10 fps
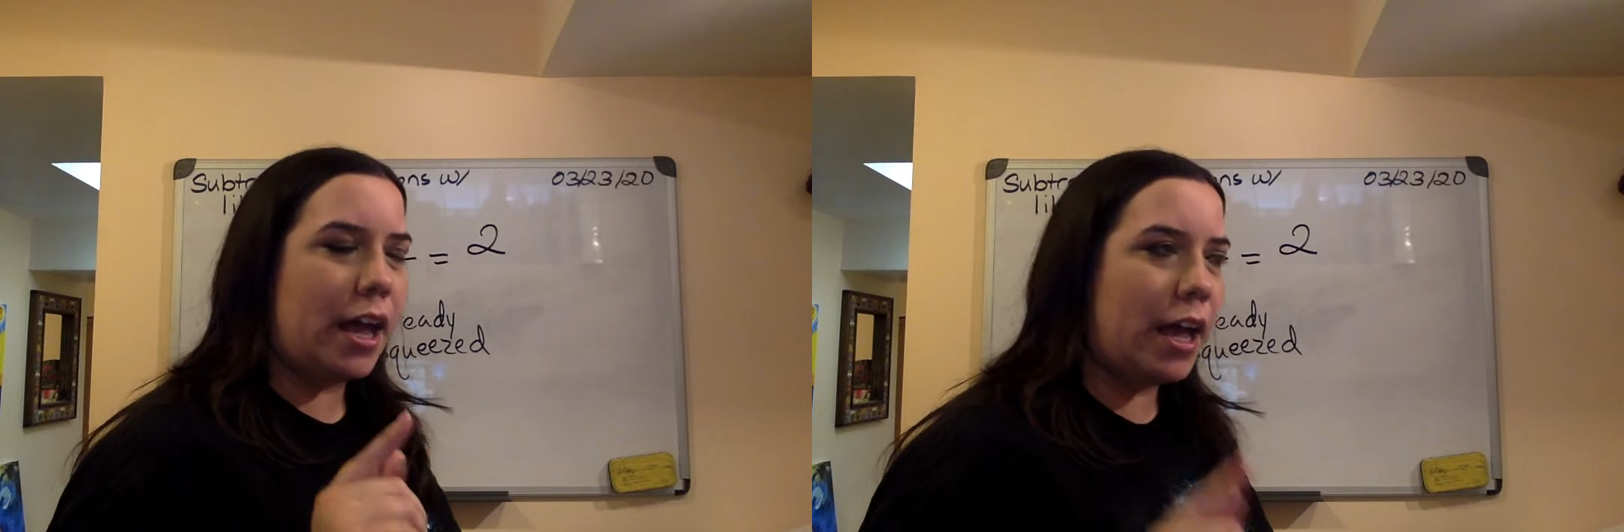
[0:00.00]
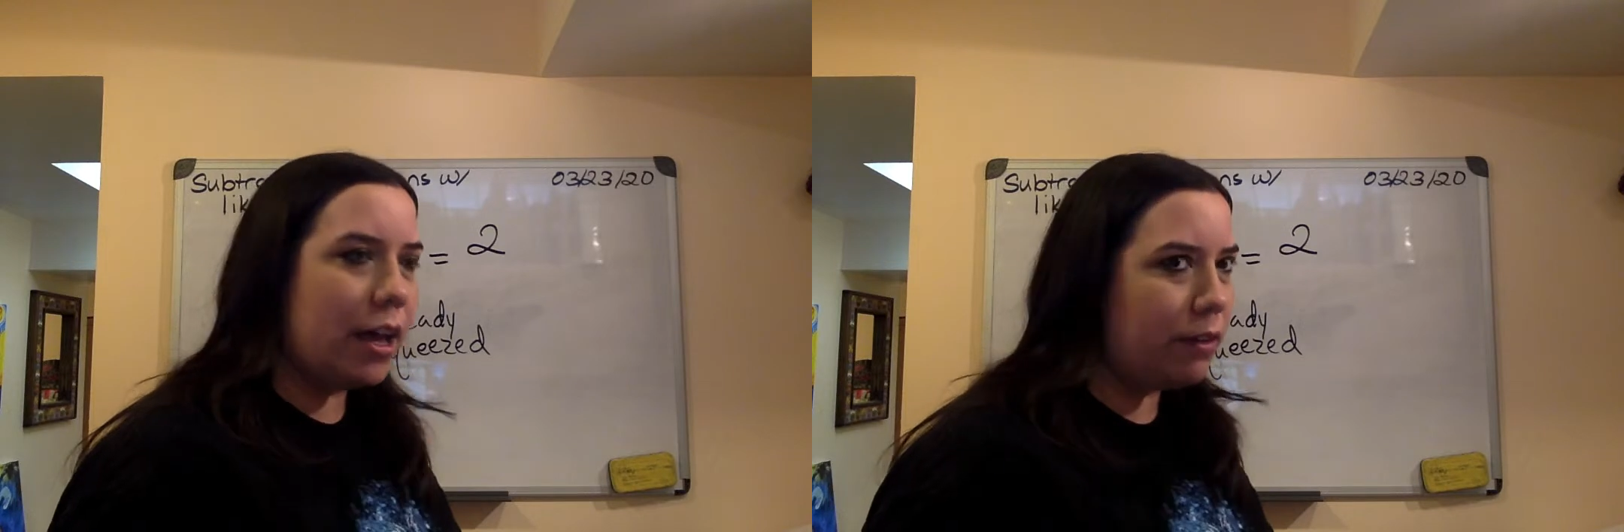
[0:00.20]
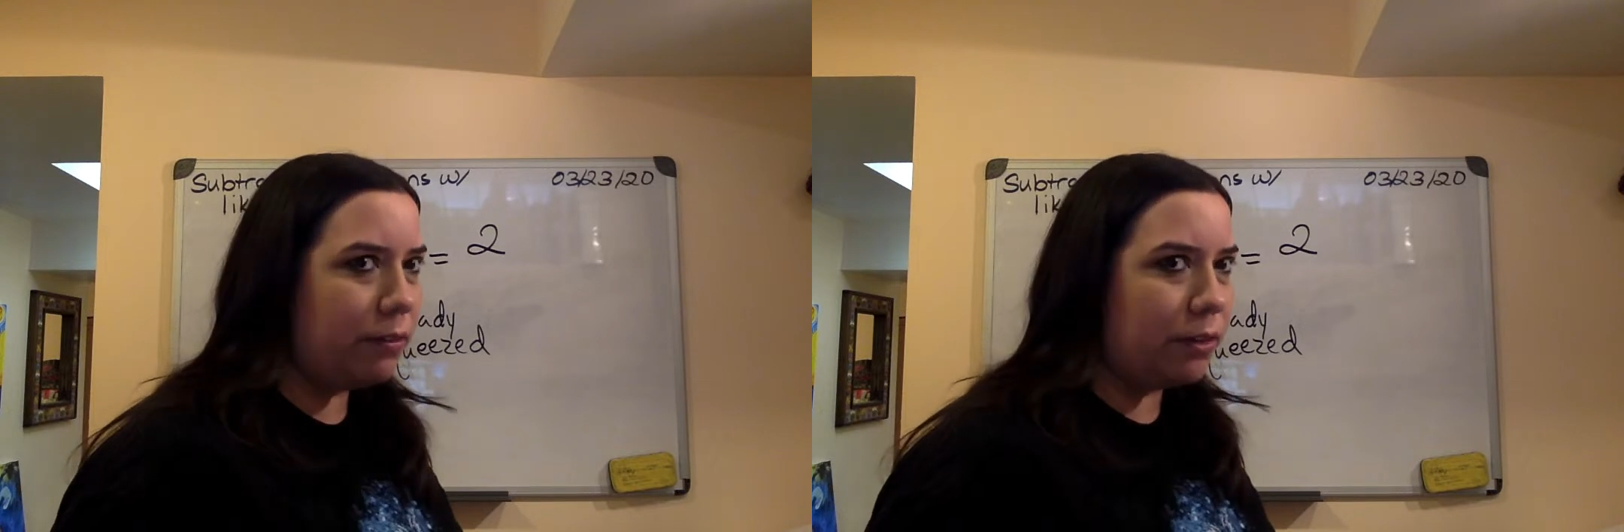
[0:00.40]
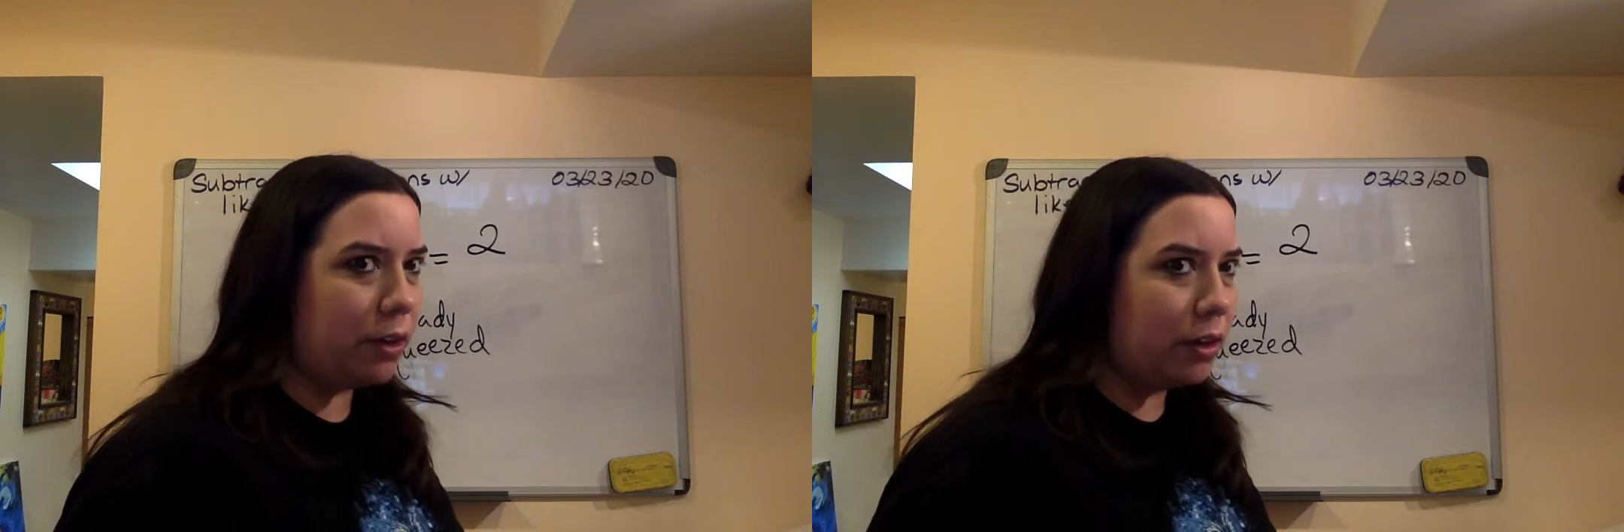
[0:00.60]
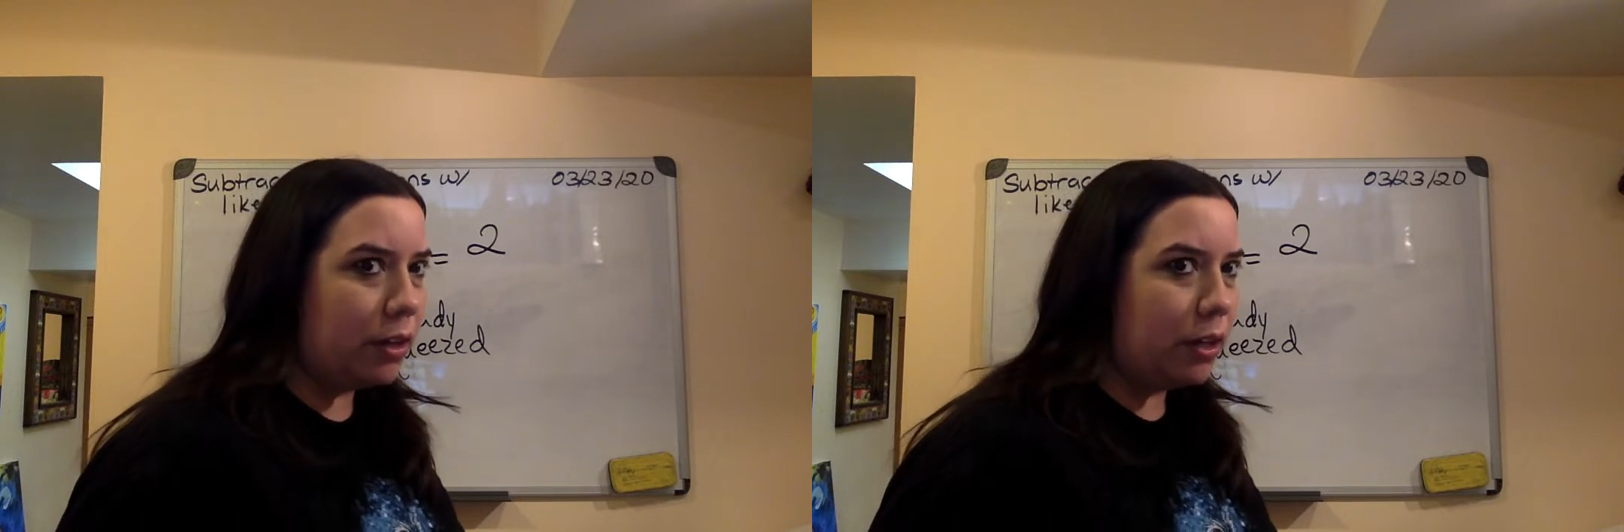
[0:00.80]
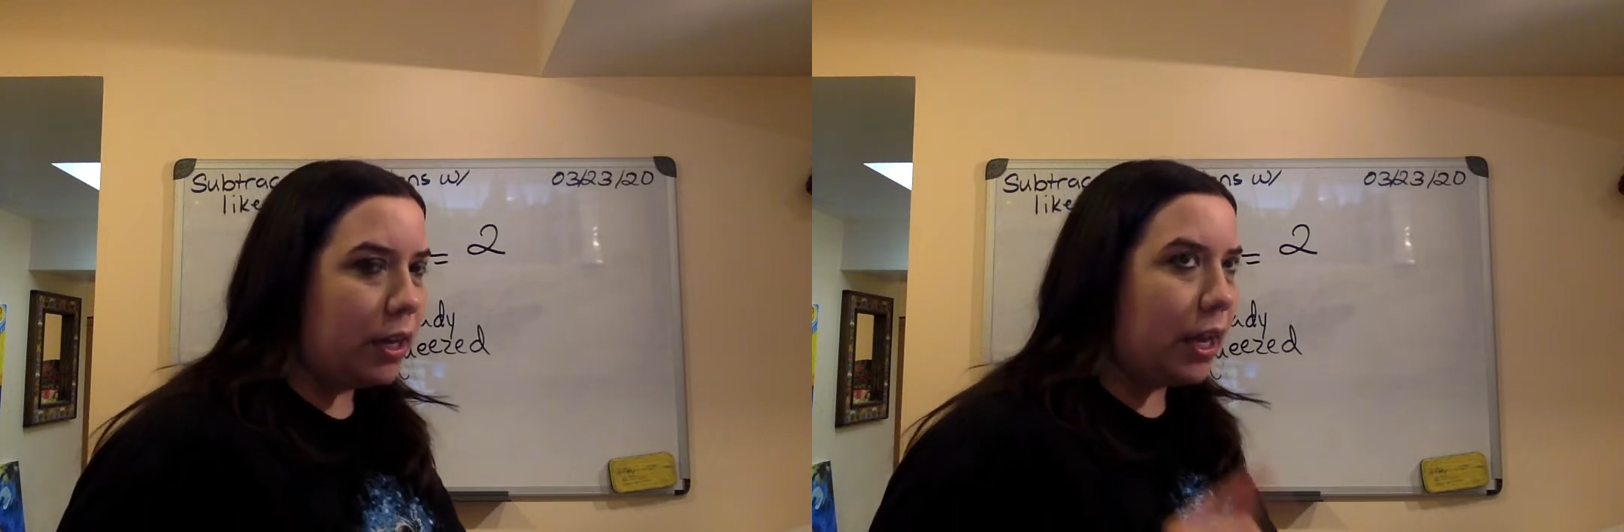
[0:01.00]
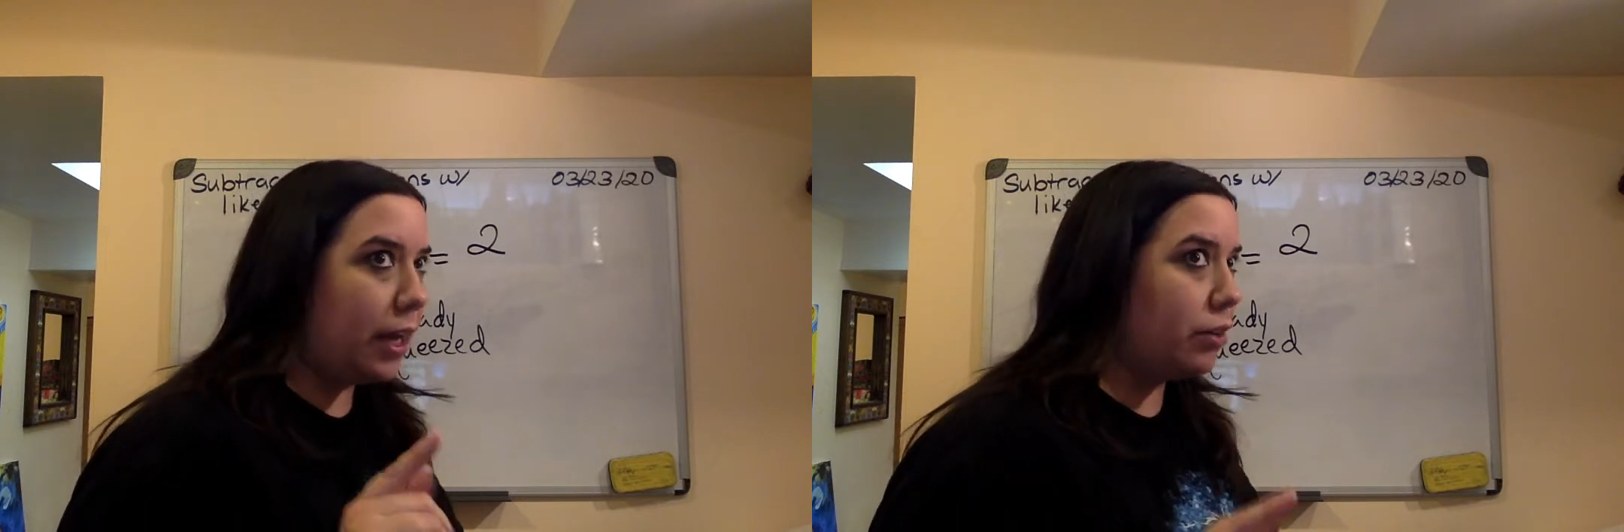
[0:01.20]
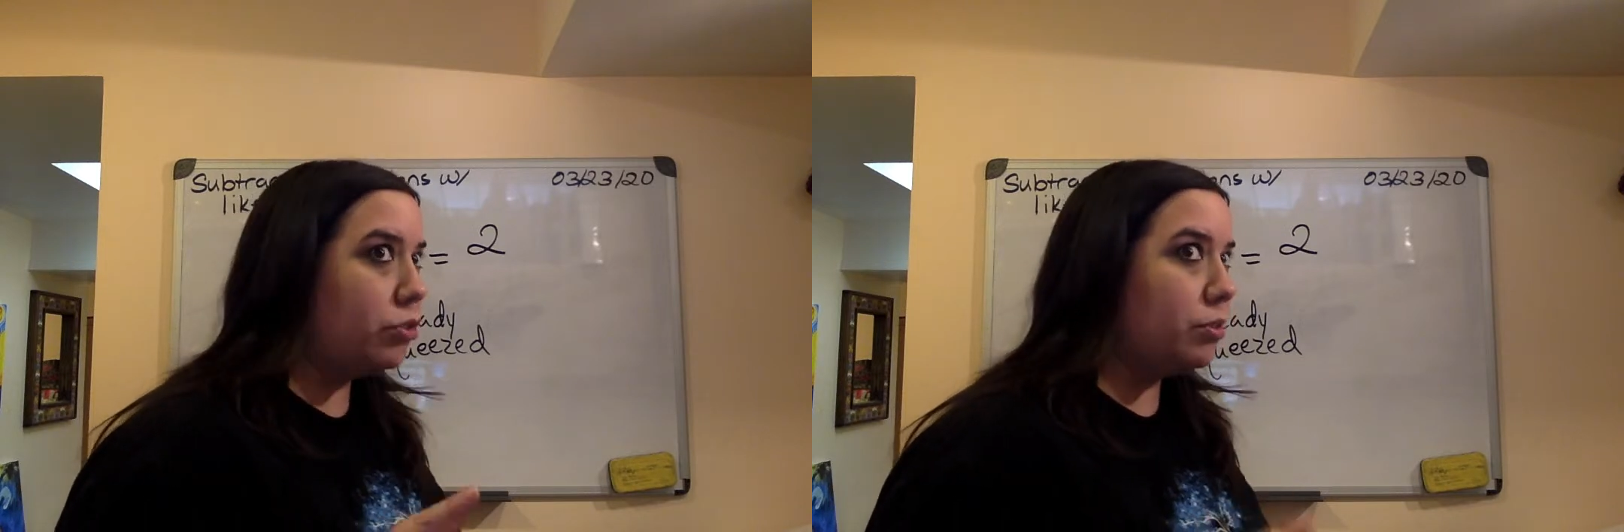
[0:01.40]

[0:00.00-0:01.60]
ever add or